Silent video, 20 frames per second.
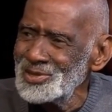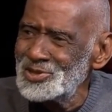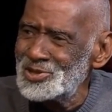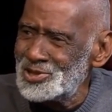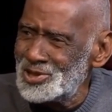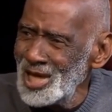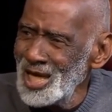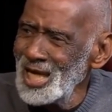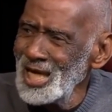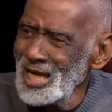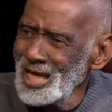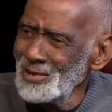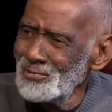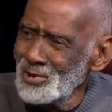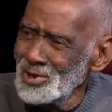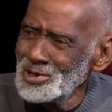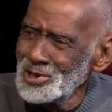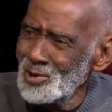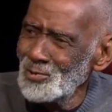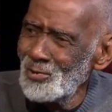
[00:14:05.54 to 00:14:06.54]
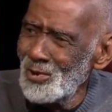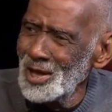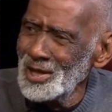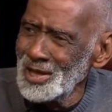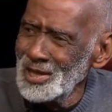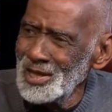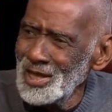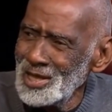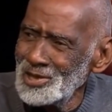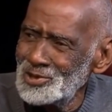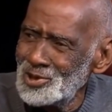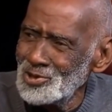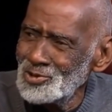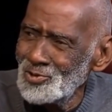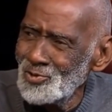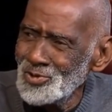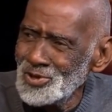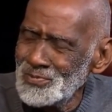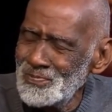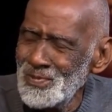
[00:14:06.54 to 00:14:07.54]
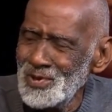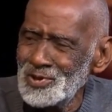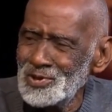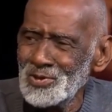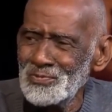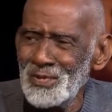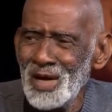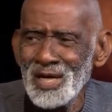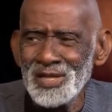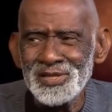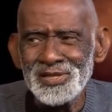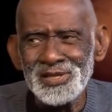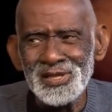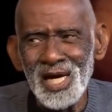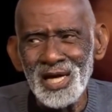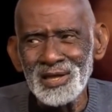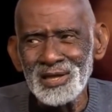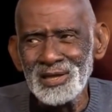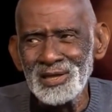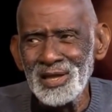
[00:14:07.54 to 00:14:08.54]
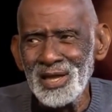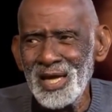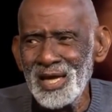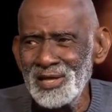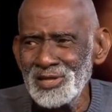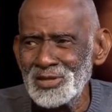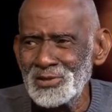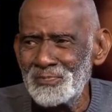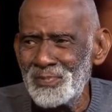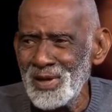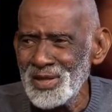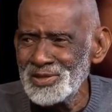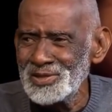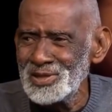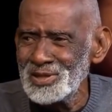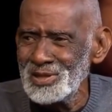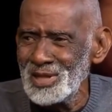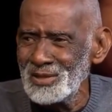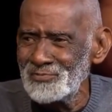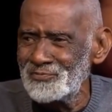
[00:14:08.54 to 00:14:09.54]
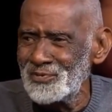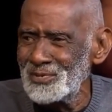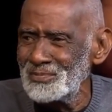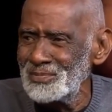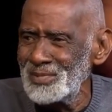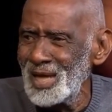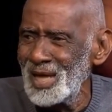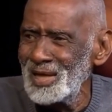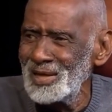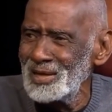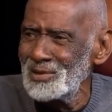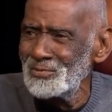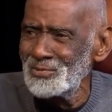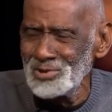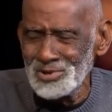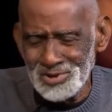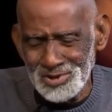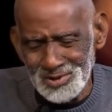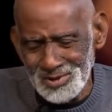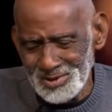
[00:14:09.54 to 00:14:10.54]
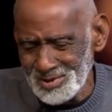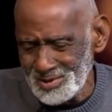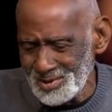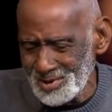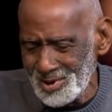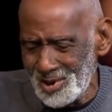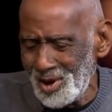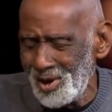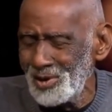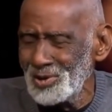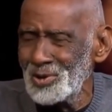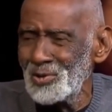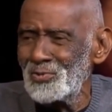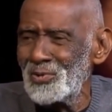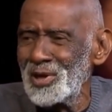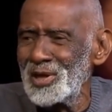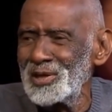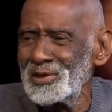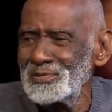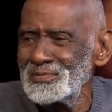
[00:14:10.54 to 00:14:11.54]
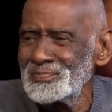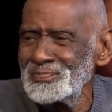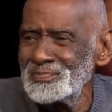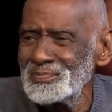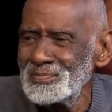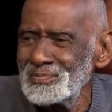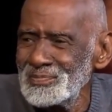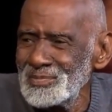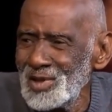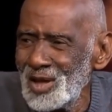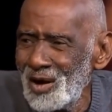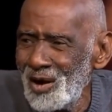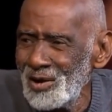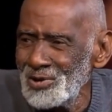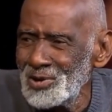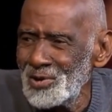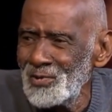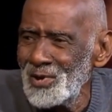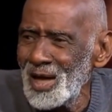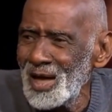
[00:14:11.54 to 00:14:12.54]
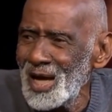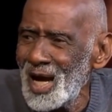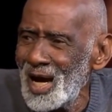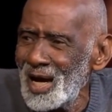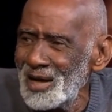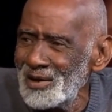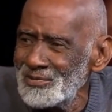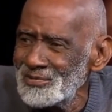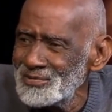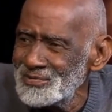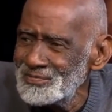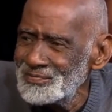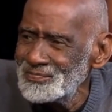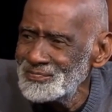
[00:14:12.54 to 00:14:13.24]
She was the one that introduced me to my second AIDS patient, and from then it was all the way alive.